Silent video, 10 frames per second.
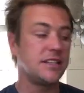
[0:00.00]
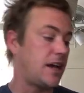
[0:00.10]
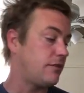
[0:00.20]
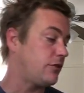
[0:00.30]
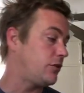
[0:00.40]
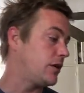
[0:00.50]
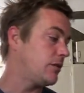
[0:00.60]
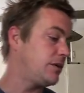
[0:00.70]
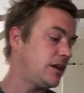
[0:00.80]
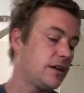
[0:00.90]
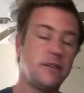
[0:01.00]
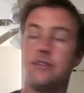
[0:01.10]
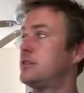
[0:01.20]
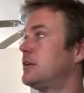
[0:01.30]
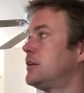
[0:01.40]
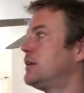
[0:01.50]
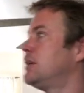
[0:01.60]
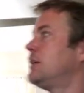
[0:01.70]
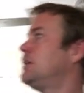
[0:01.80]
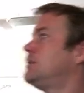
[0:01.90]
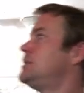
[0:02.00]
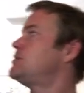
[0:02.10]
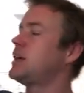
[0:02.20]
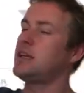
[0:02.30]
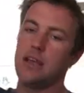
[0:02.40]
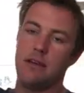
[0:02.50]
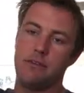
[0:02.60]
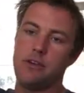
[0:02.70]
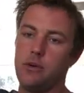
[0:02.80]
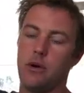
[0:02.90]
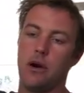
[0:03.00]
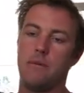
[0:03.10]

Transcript: everywhere because it seems like if you